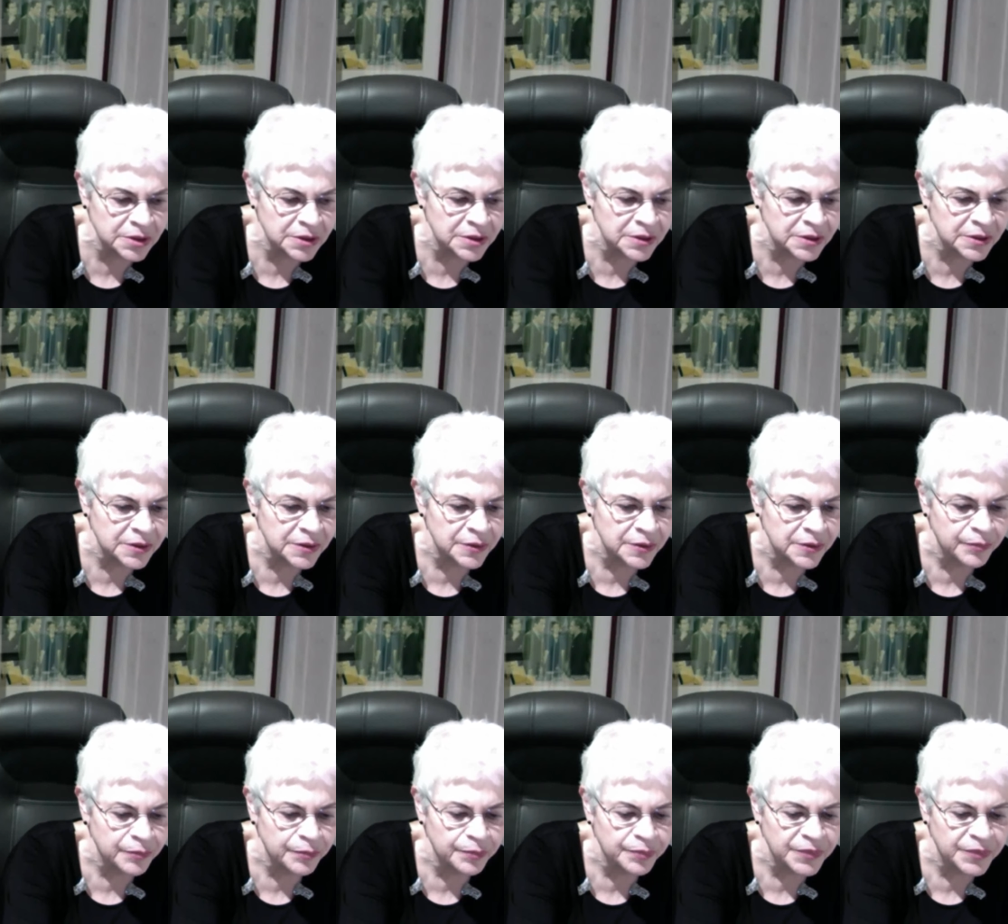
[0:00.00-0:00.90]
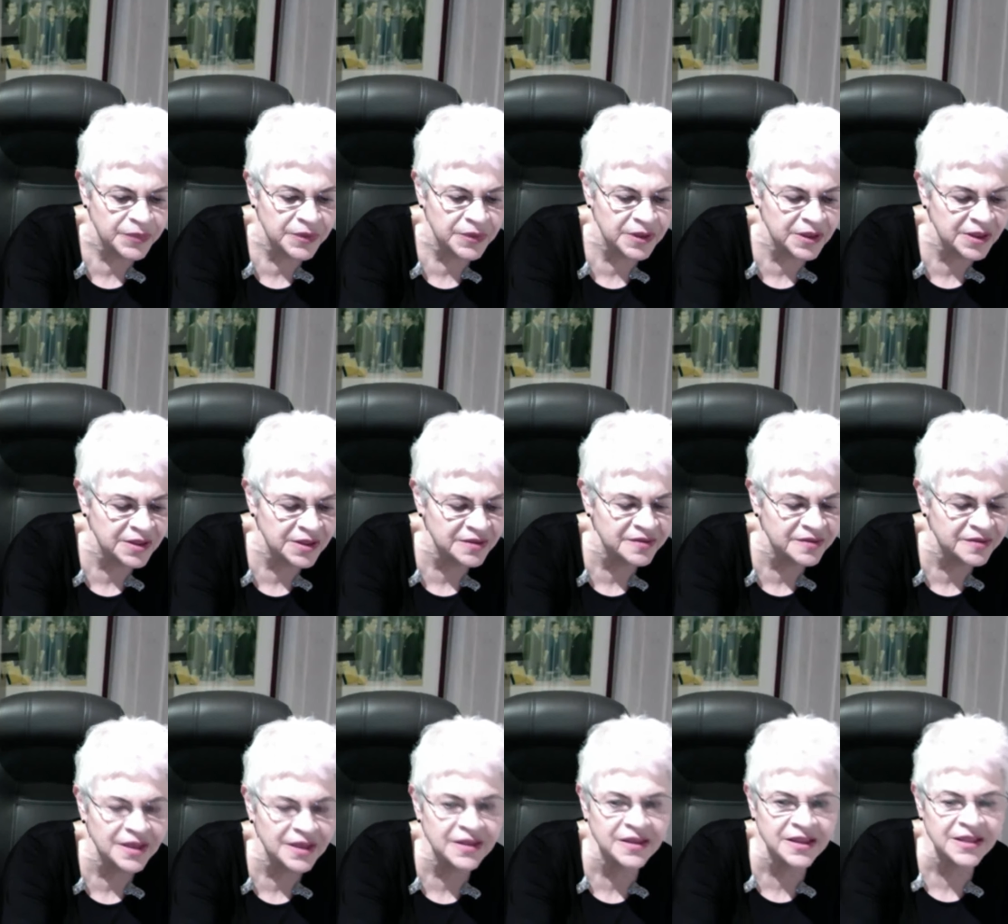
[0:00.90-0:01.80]
Mm, okay, I'll take a look at
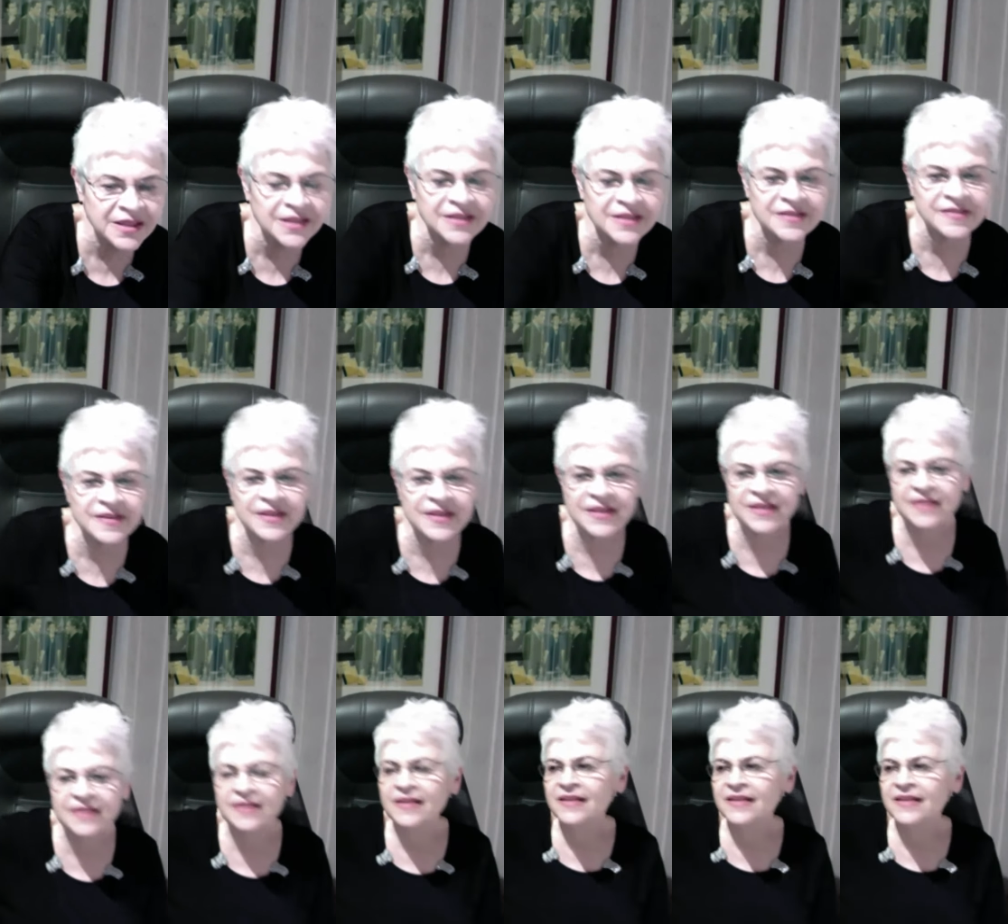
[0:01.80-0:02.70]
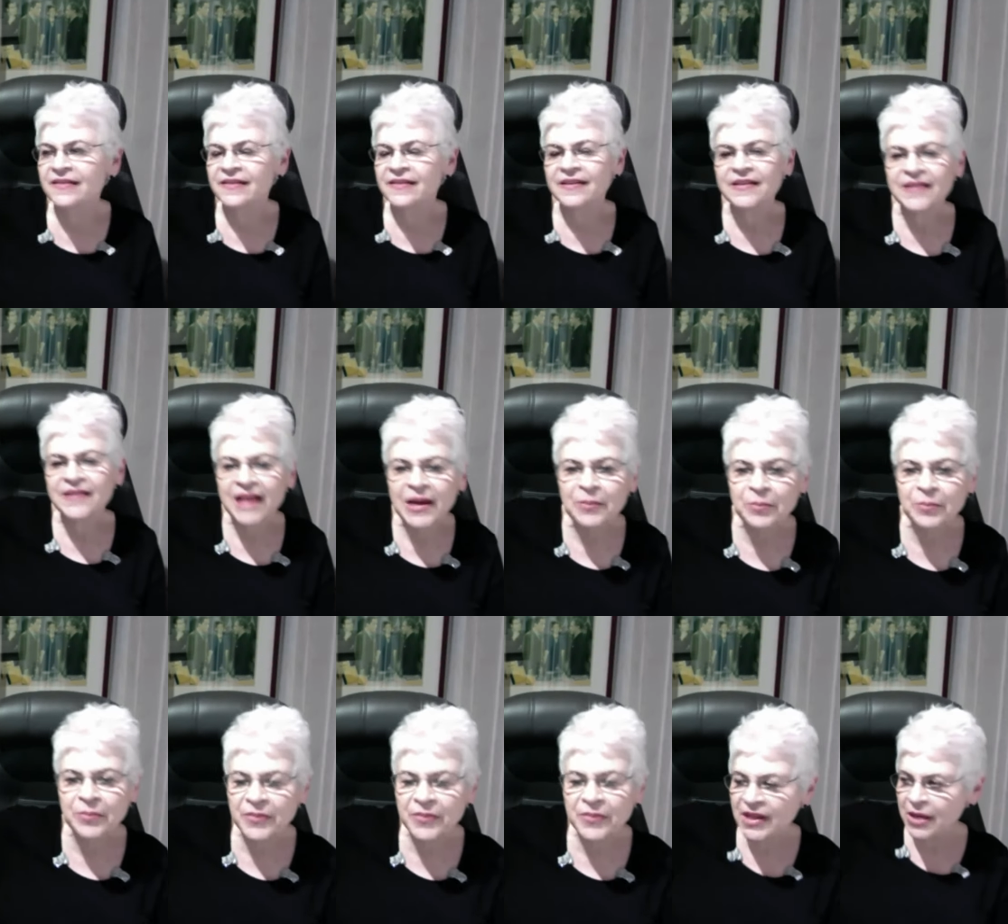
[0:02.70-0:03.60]
the I book. I think his, he is
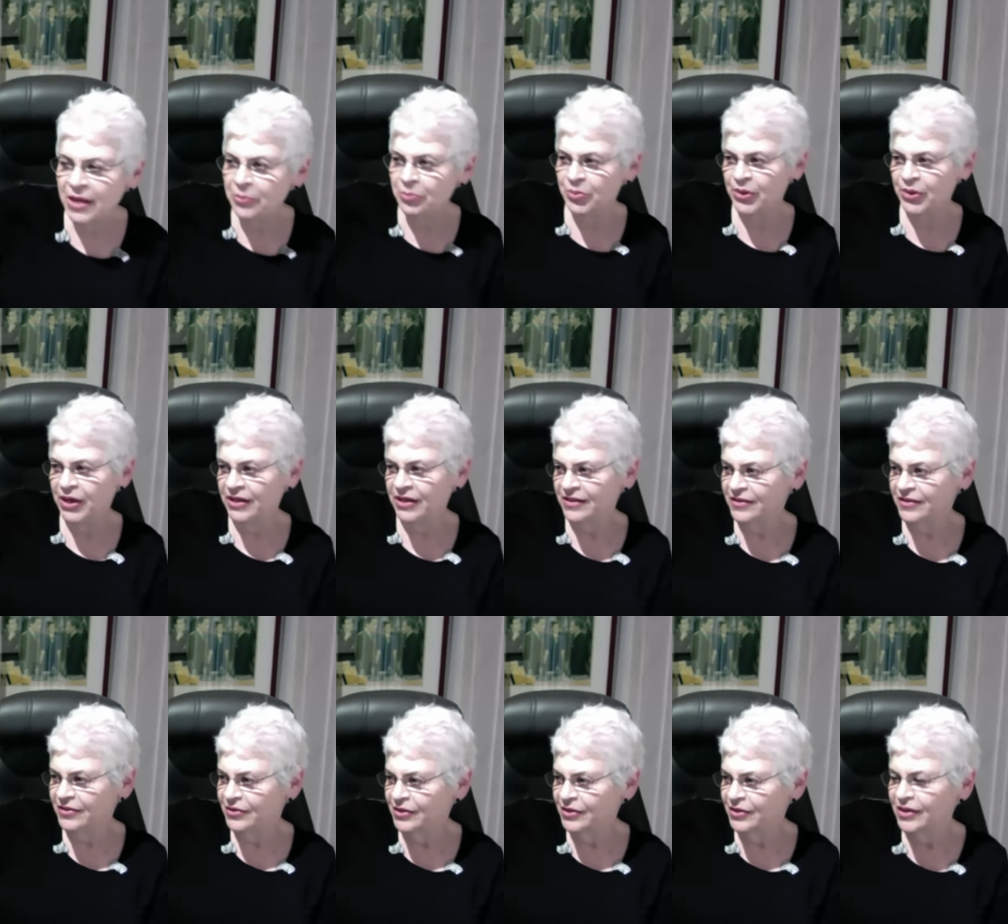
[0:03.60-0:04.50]
Lem Lembrecht.